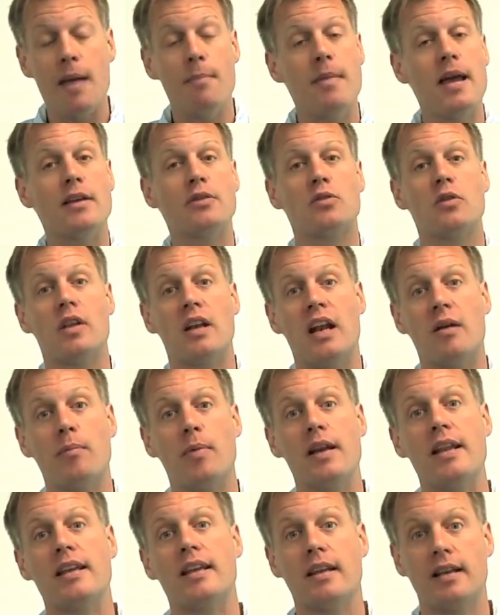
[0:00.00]
and make sure that
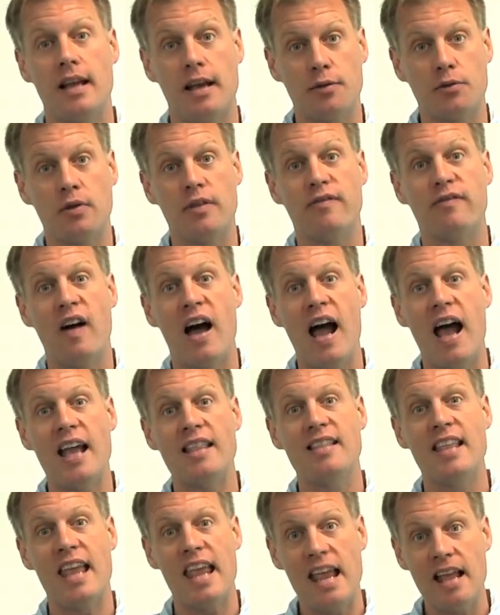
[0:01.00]
everybody can actually
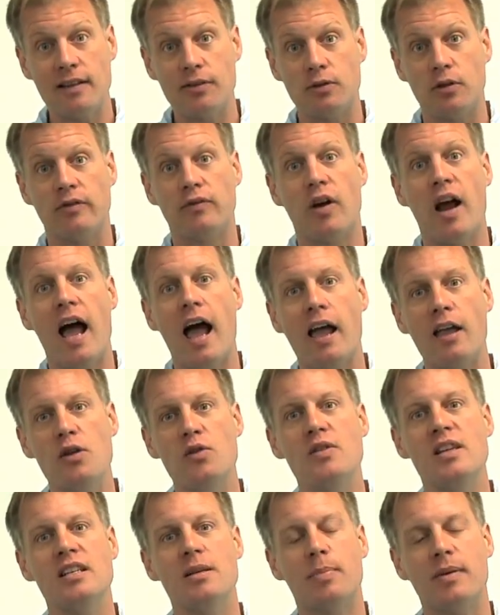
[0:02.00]
find the answer for how
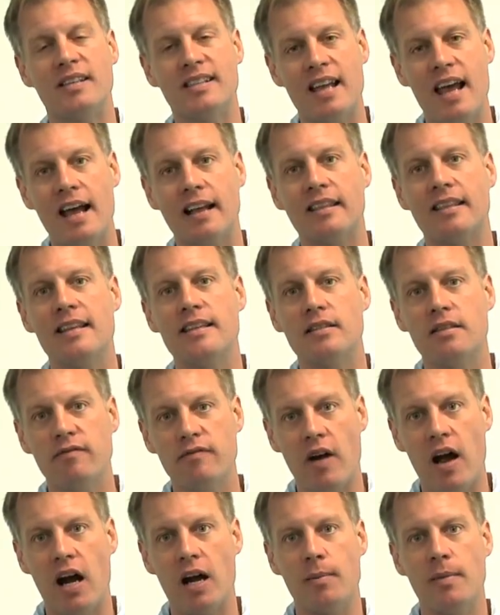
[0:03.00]
you need to protect these
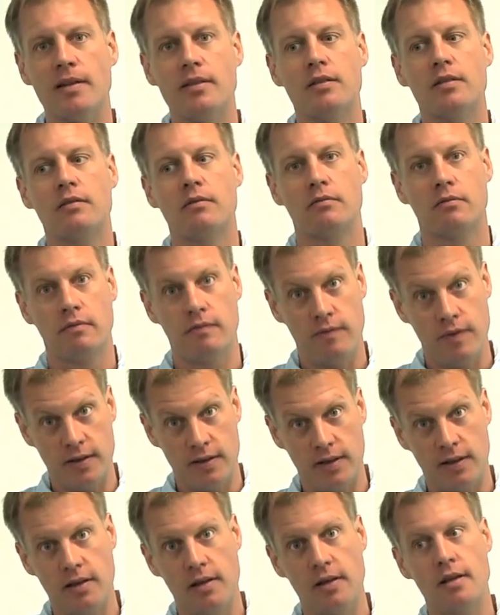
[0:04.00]
environments
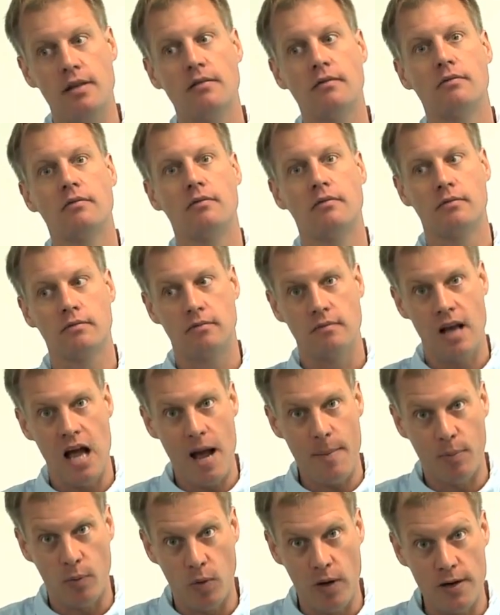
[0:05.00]
physically,
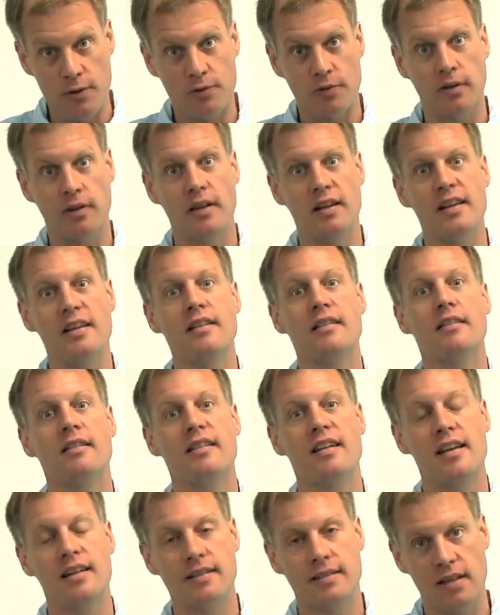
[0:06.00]
operationally,
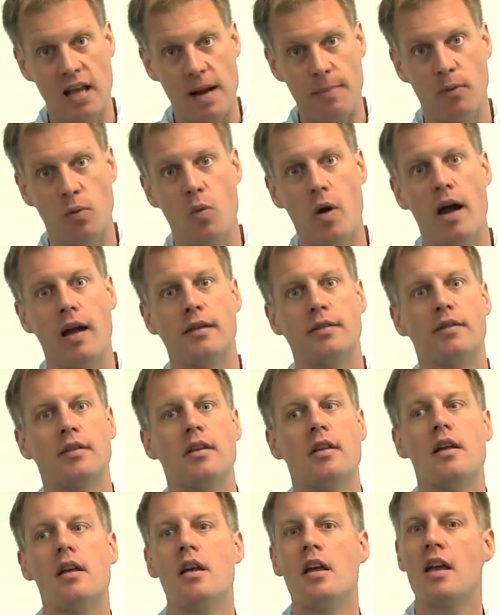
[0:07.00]
and cyber-wise.
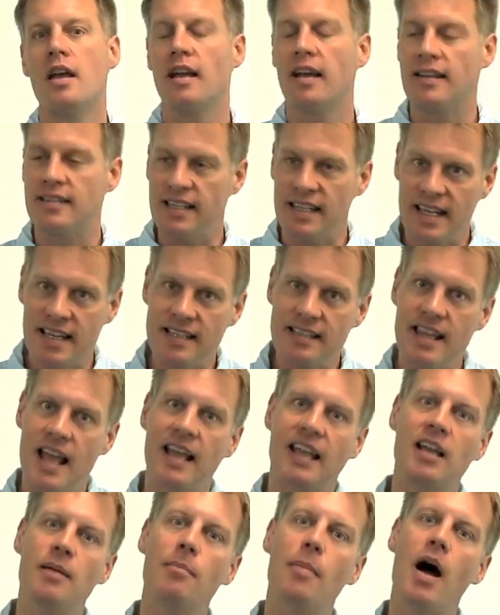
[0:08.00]
Because it is
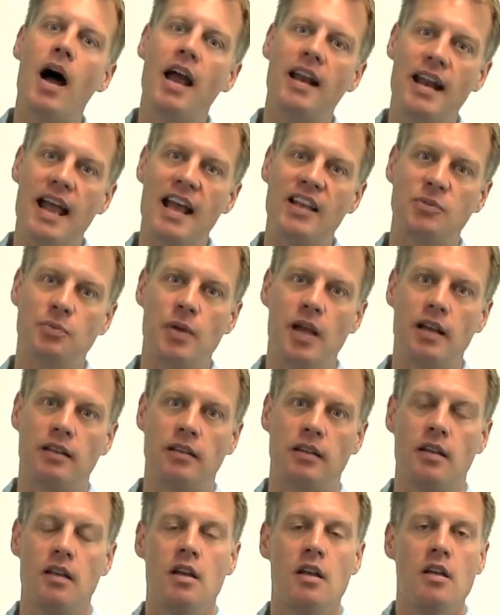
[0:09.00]
that combined
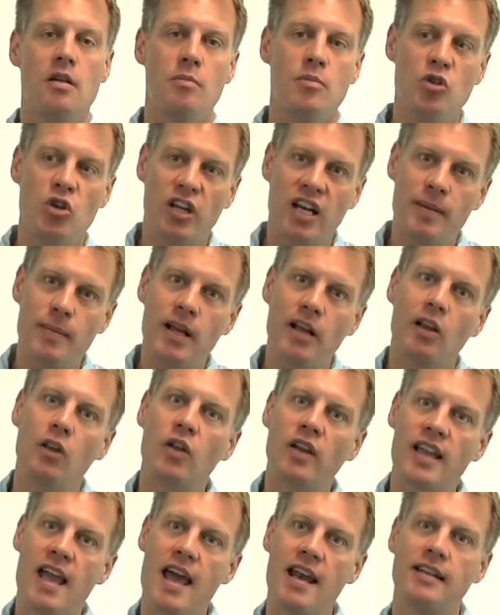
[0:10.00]
aspect. You're going to be able
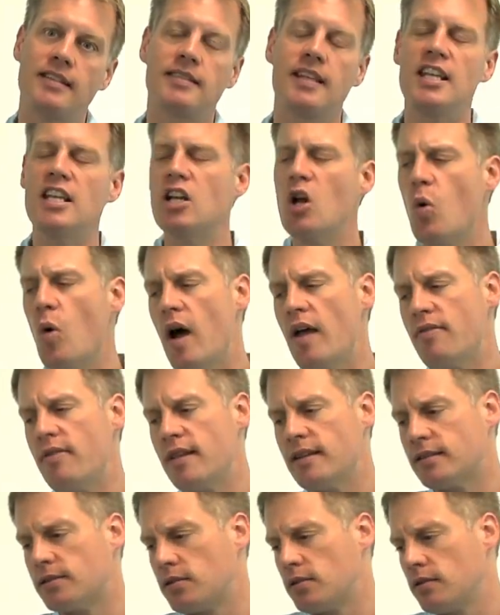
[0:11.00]
to look at it and say, you know what,
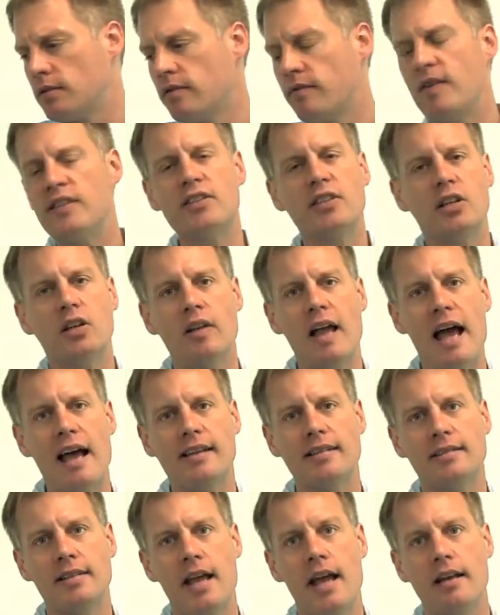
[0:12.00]
this physical
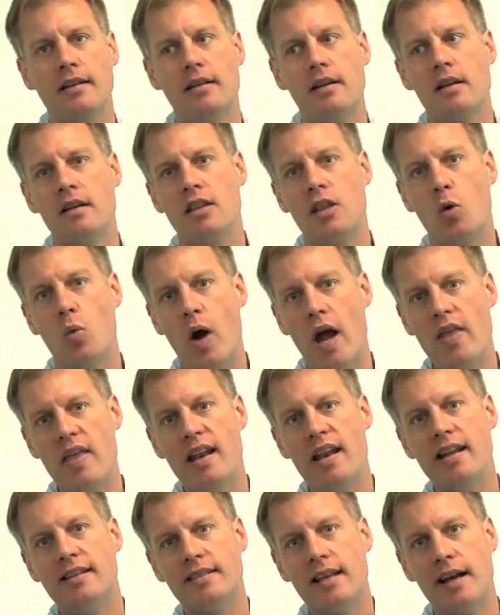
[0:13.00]
asset, the way
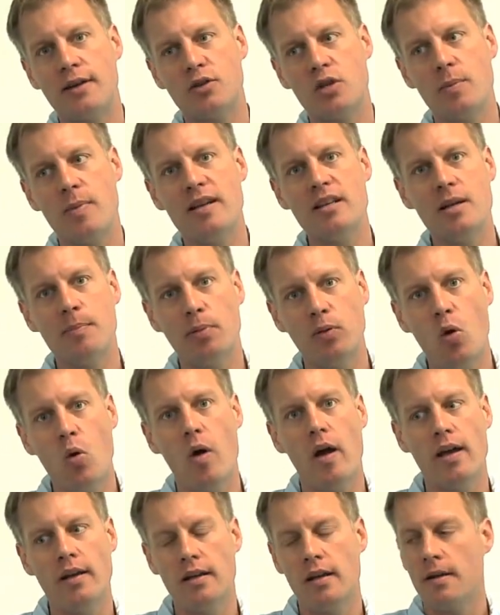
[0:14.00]
that it's actually been
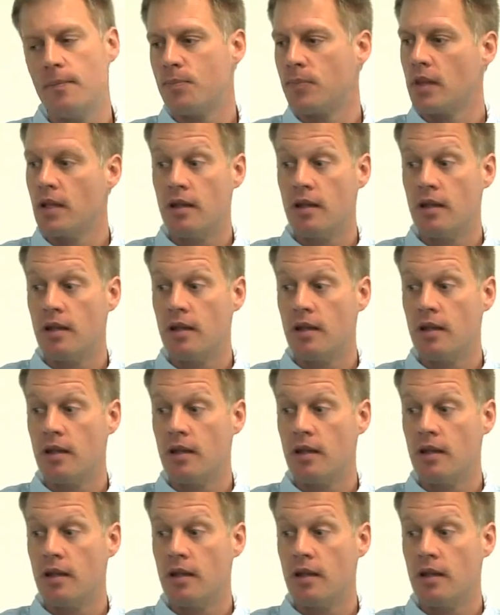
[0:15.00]
deployed,